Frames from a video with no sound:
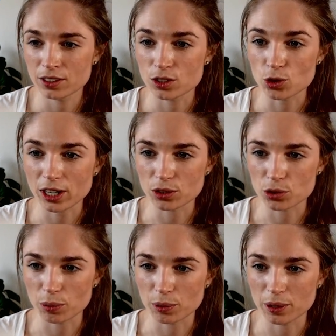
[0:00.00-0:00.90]
Just drag and
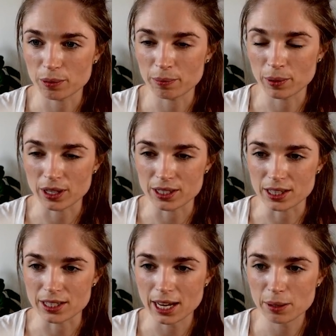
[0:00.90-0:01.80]
drop them
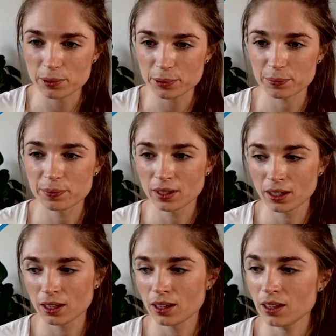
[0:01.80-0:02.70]
into the table
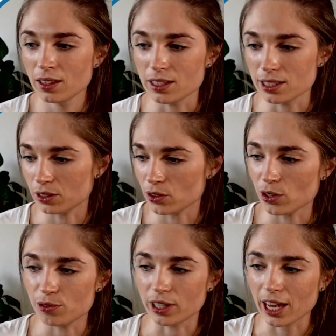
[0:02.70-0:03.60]
this little
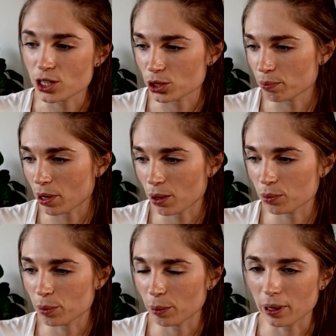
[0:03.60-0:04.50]
notification bar
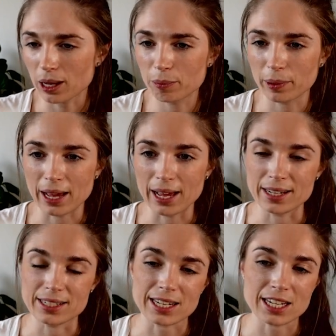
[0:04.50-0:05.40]
will pop up
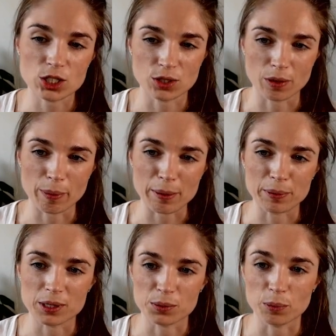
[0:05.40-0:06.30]
and each of the
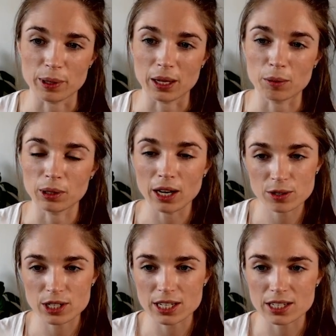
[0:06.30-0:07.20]
papers will be
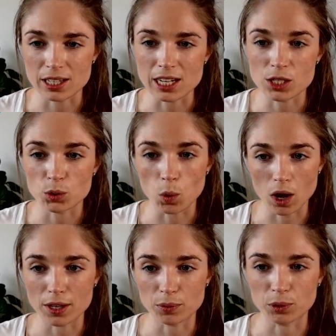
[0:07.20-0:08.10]
uploaded and each
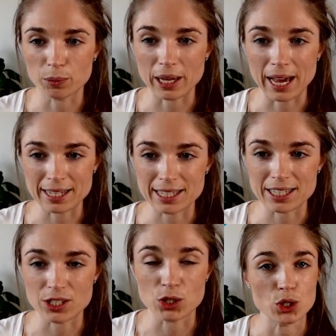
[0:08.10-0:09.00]
one will be
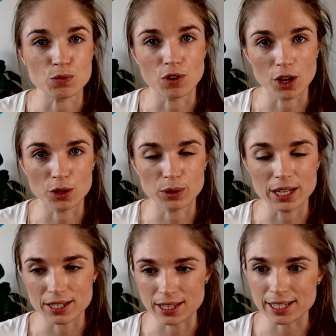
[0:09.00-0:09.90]
added a new row
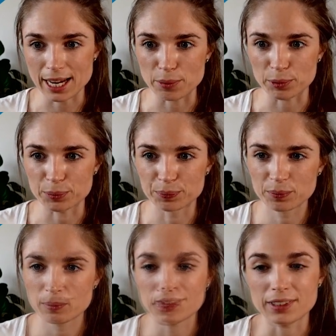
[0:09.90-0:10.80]
into the table.
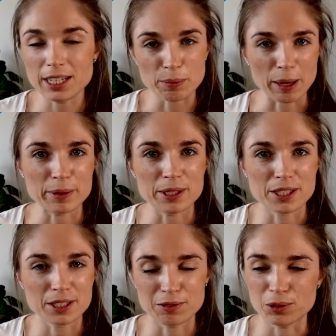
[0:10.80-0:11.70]
These
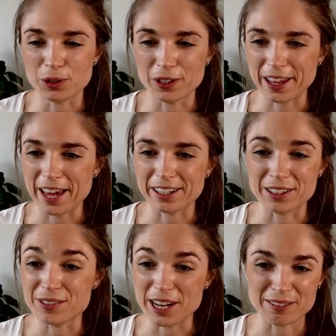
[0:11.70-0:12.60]
papers have all got their
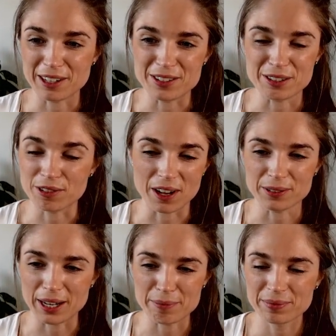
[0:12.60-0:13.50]
kind of downloaded
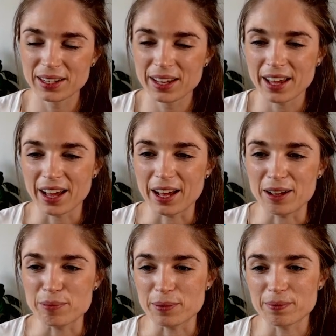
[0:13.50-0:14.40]
file name,
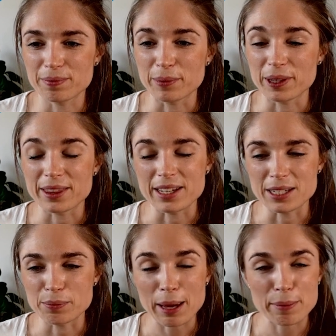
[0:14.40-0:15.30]
uh, but
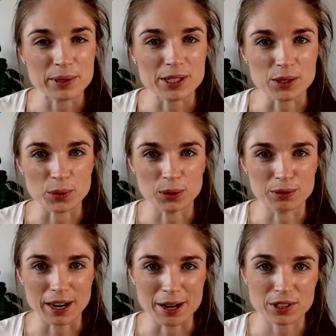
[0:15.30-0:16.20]
these papers are all
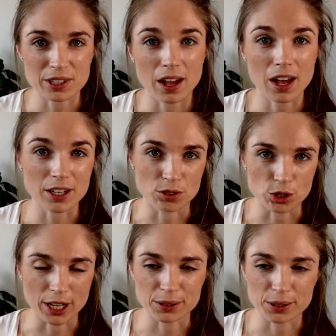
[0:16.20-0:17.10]
around
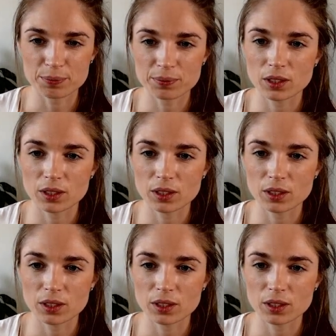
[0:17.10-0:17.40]
hydrogels.